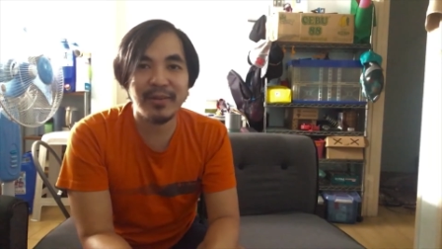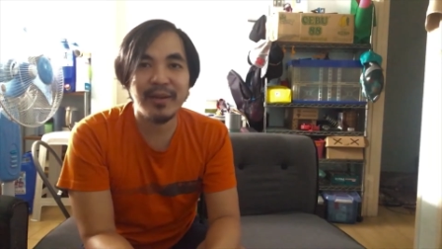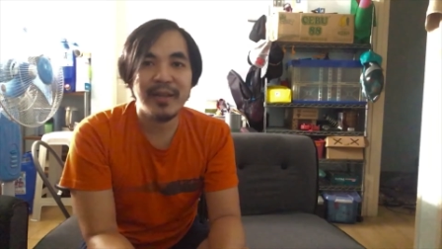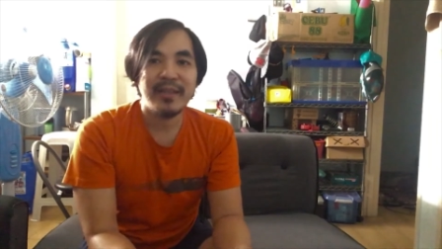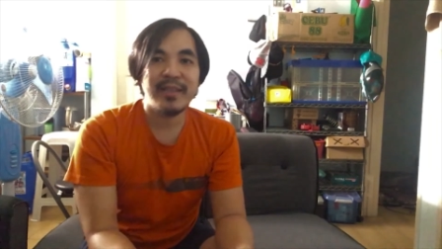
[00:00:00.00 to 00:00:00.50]

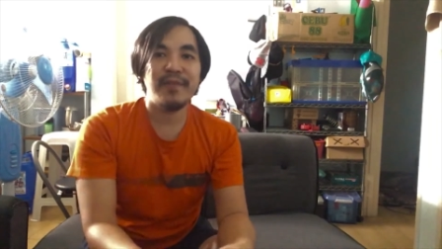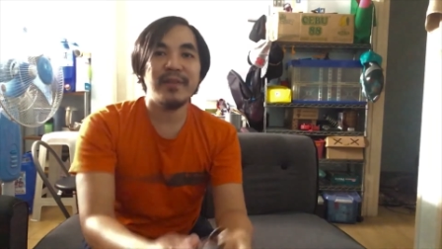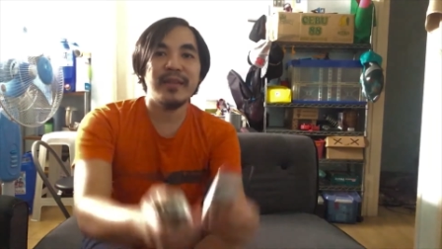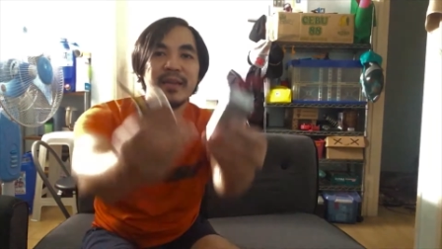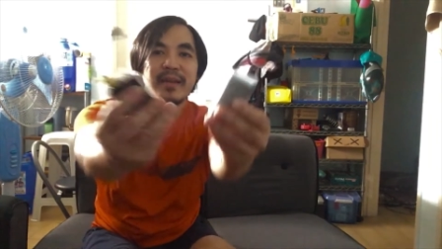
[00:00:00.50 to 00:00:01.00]
definitely
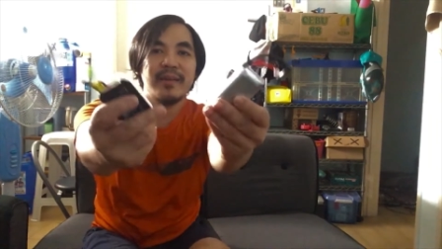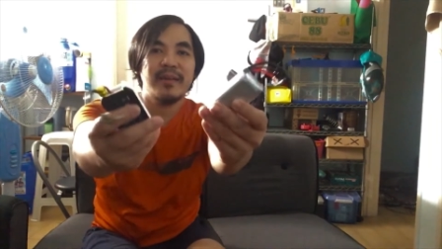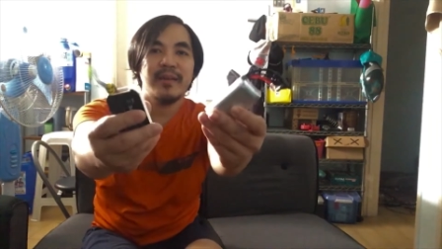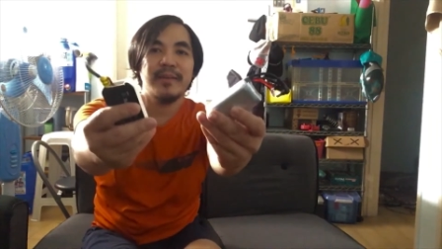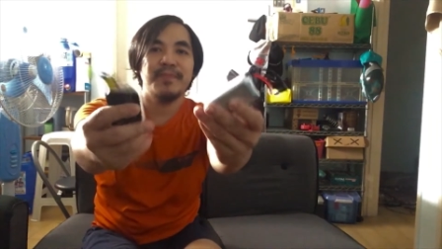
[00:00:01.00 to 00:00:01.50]

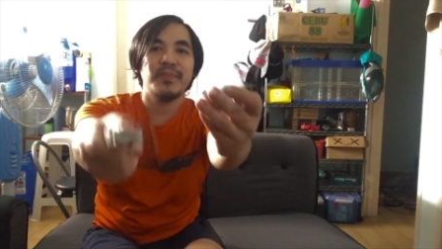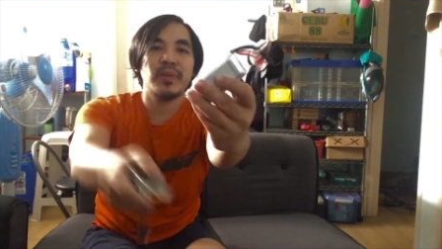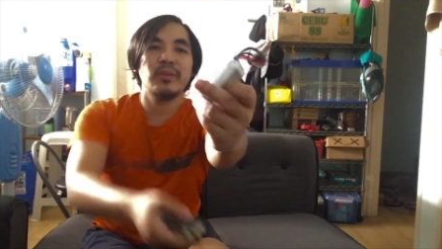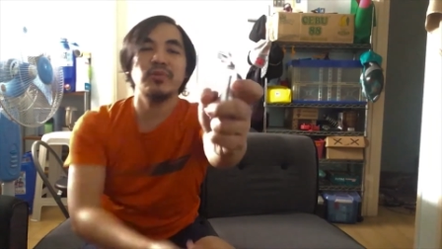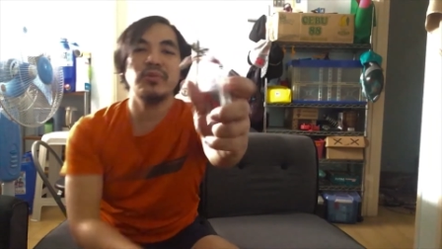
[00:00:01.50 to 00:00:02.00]

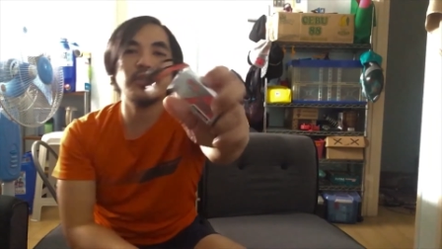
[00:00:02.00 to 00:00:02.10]
do check